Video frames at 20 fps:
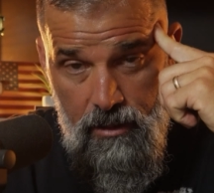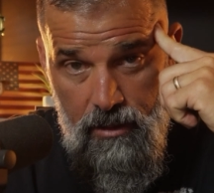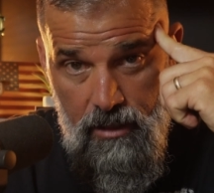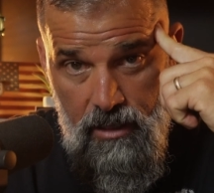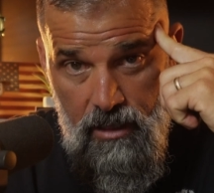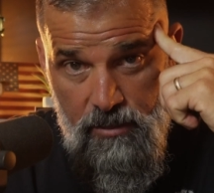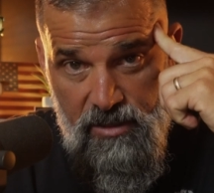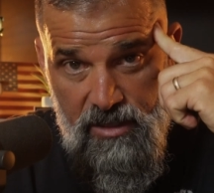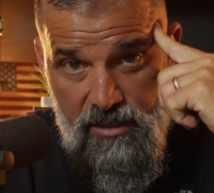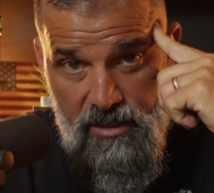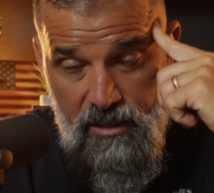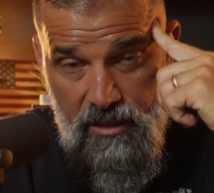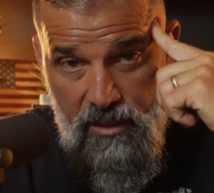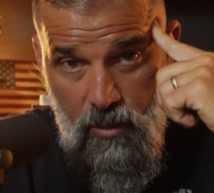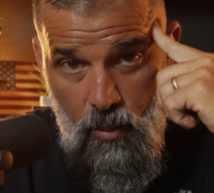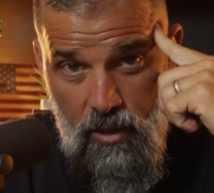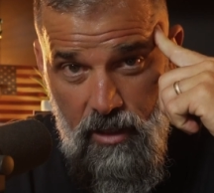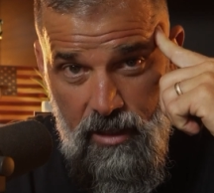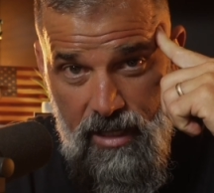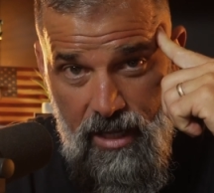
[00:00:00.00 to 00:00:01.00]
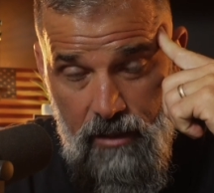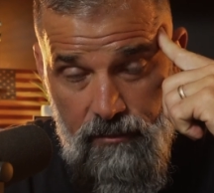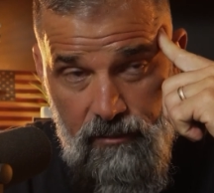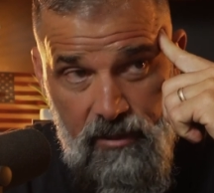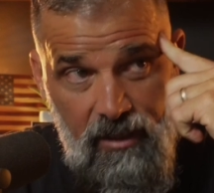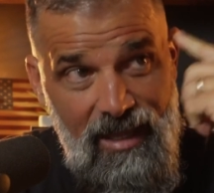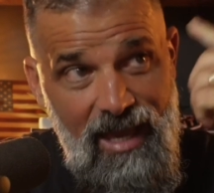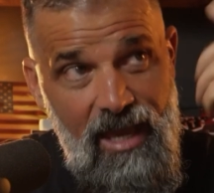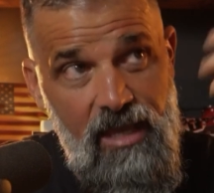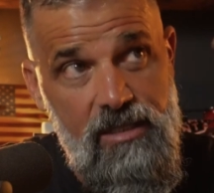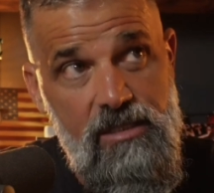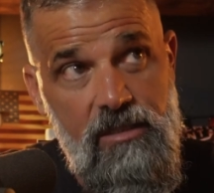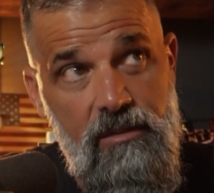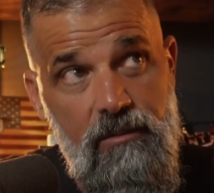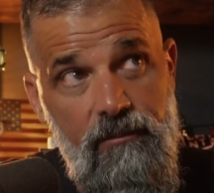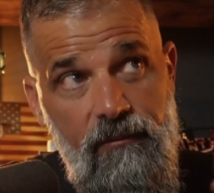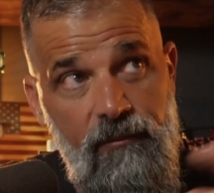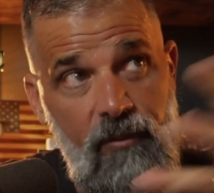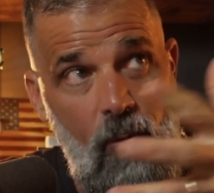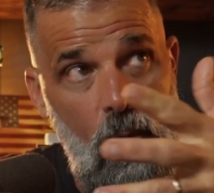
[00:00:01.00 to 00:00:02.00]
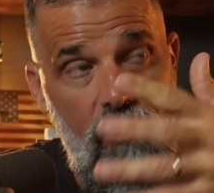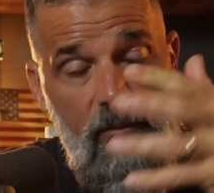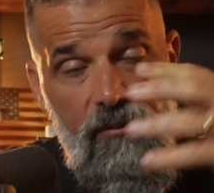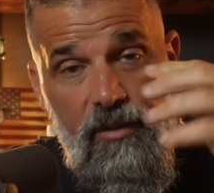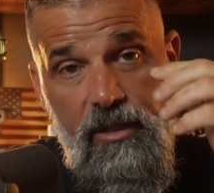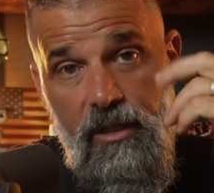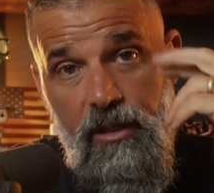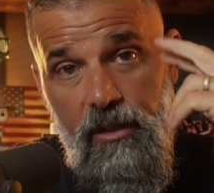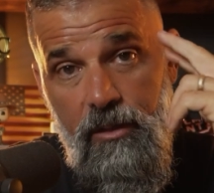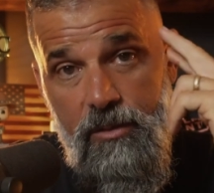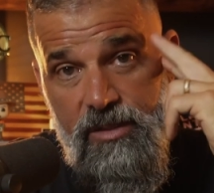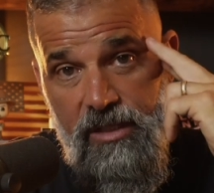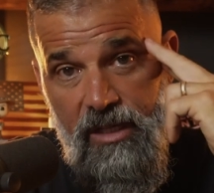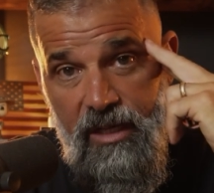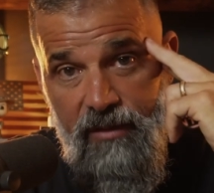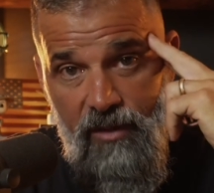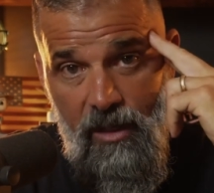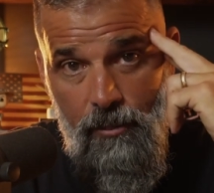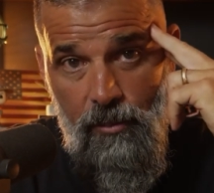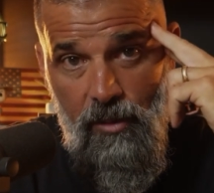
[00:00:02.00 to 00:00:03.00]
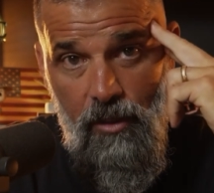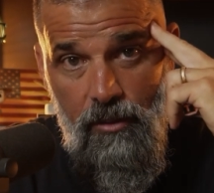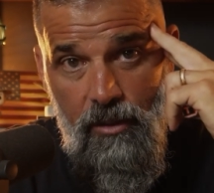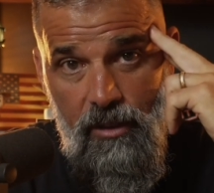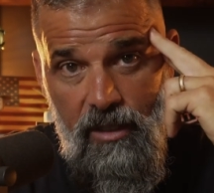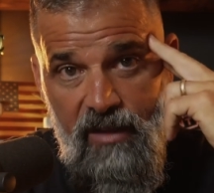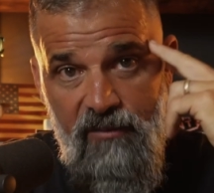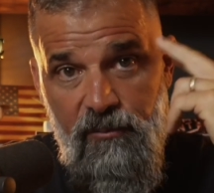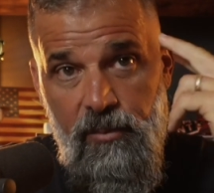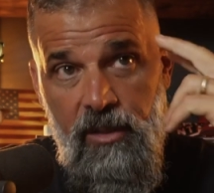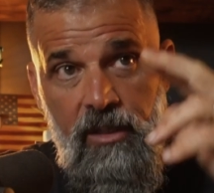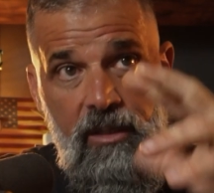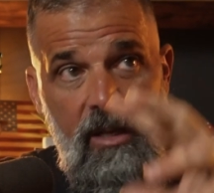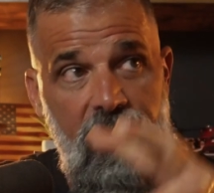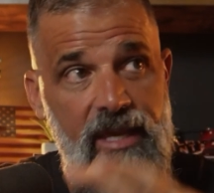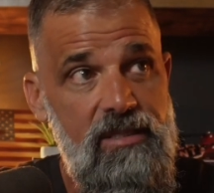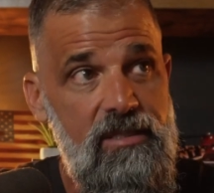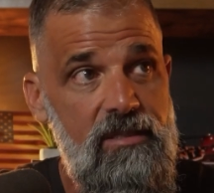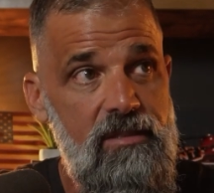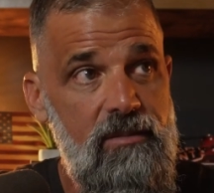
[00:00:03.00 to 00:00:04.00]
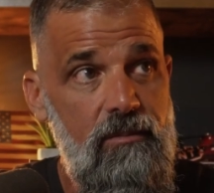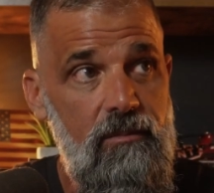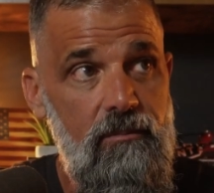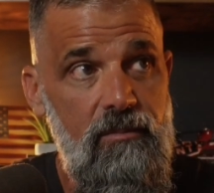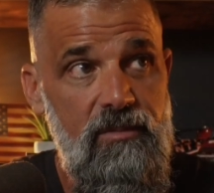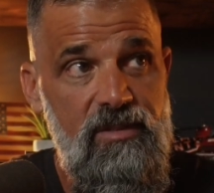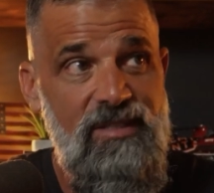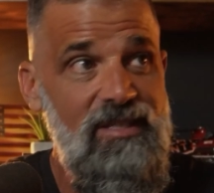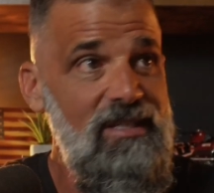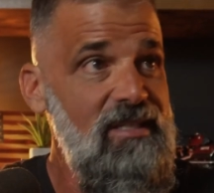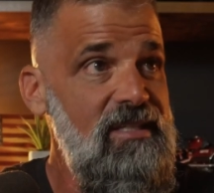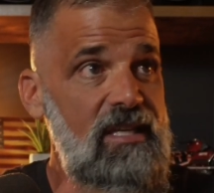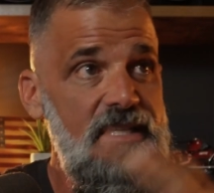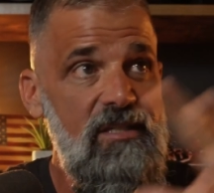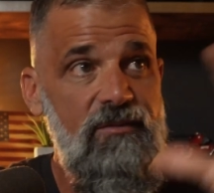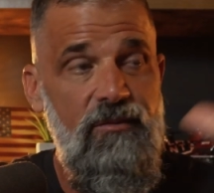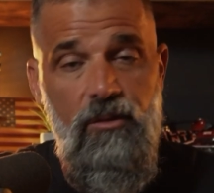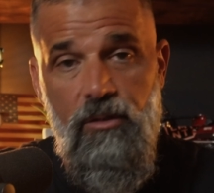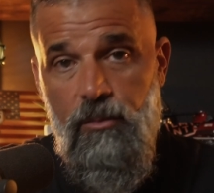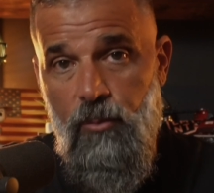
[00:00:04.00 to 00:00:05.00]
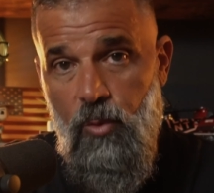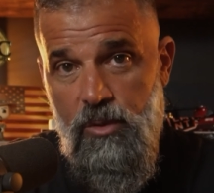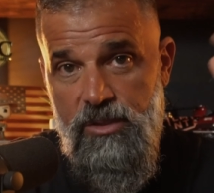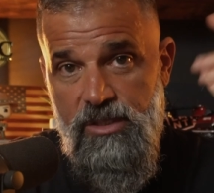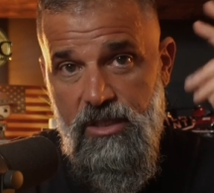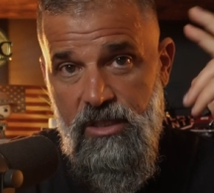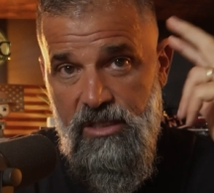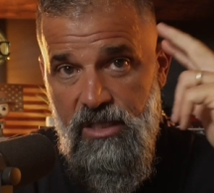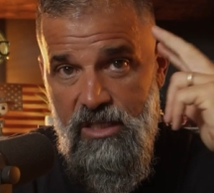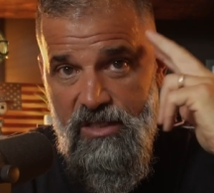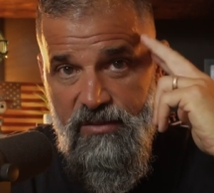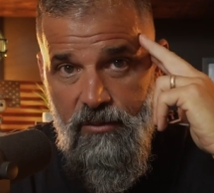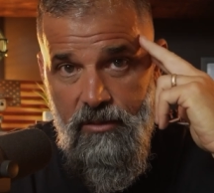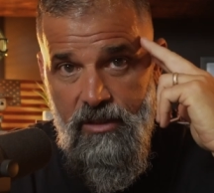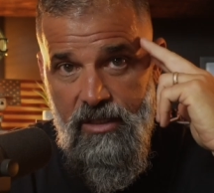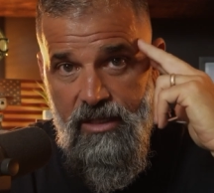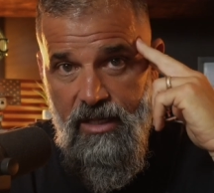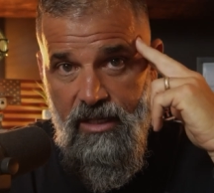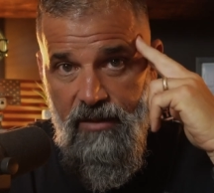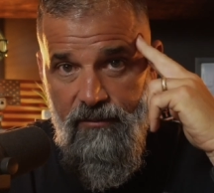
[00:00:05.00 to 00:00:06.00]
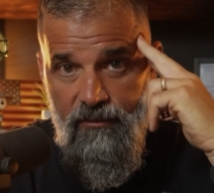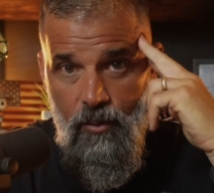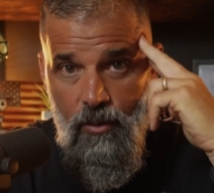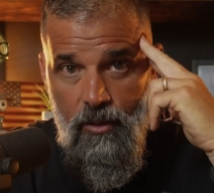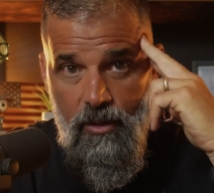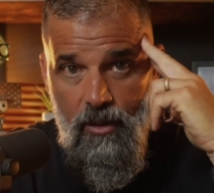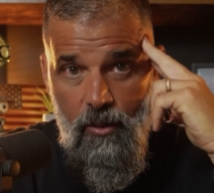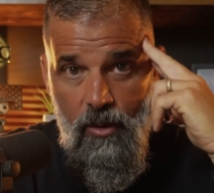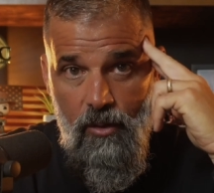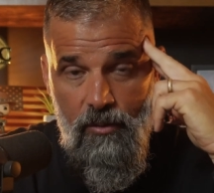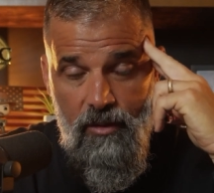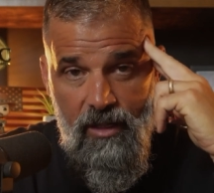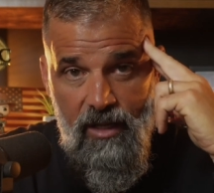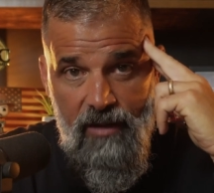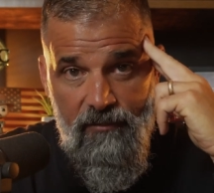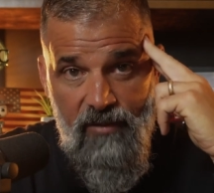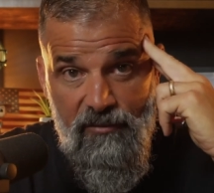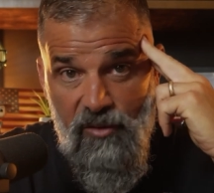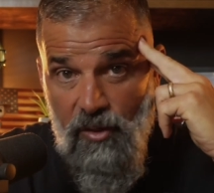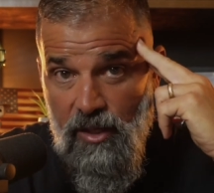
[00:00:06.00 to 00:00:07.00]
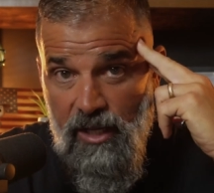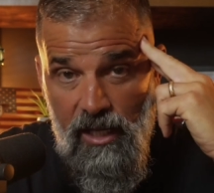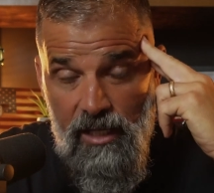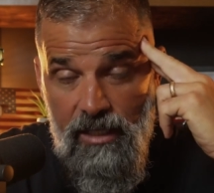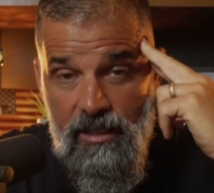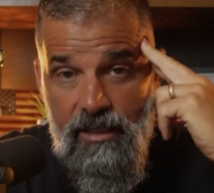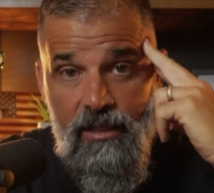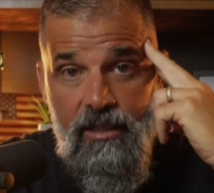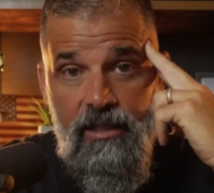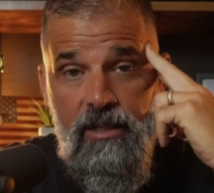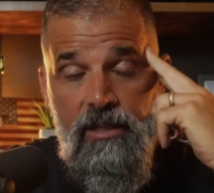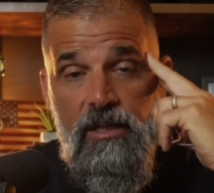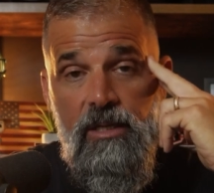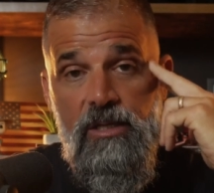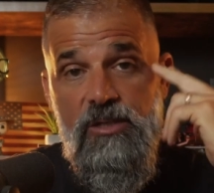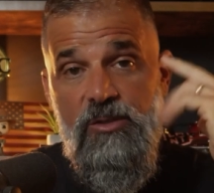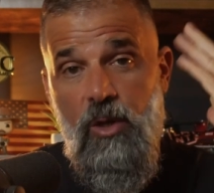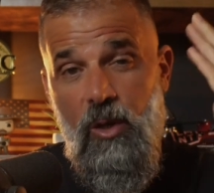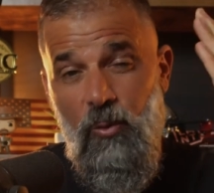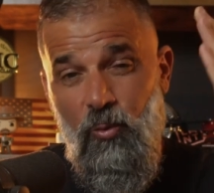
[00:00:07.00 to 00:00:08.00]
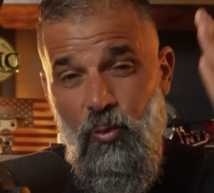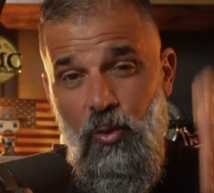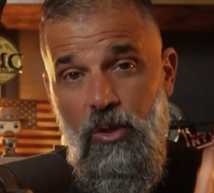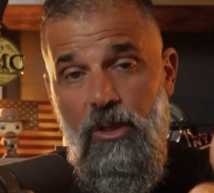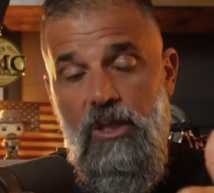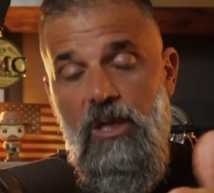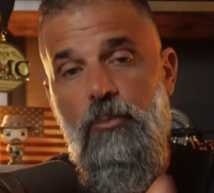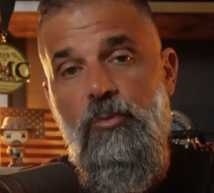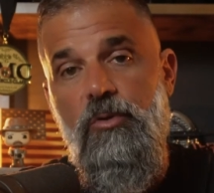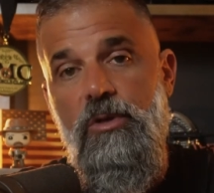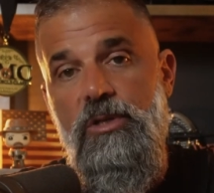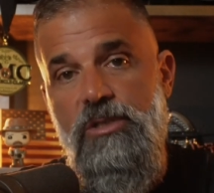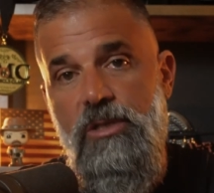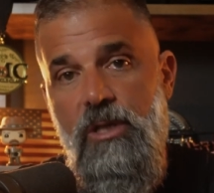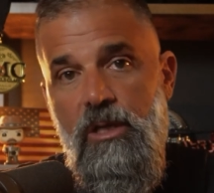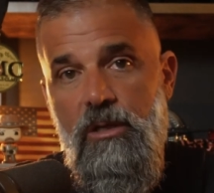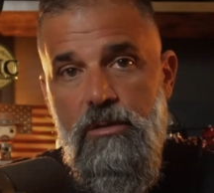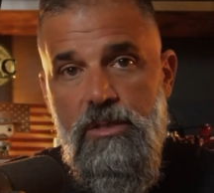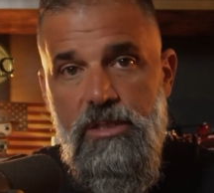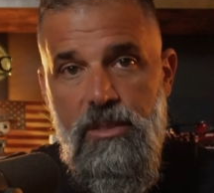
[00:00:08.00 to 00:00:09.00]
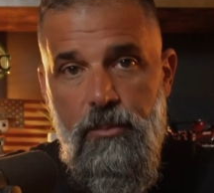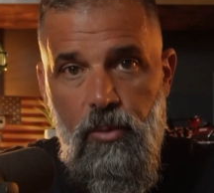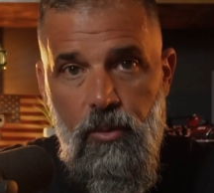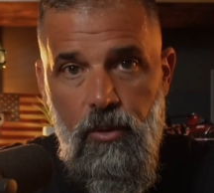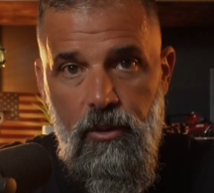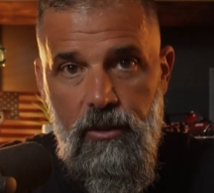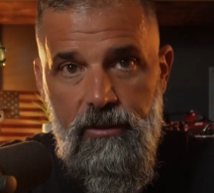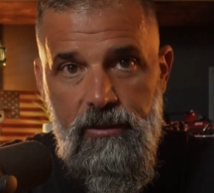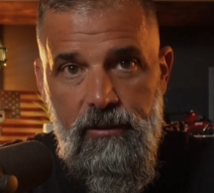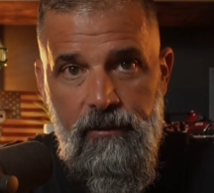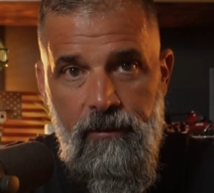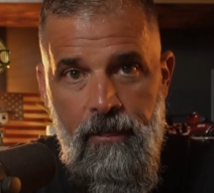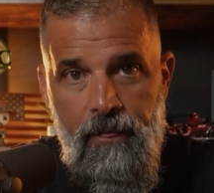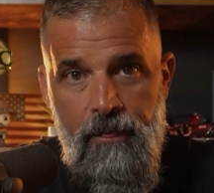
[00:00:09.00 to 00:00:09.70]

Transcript: Helps us get the word out. The last 4 videos that I've uploaded have been as successful or more successful than any 4 in a row that I've ever done. So I really appreciate your support.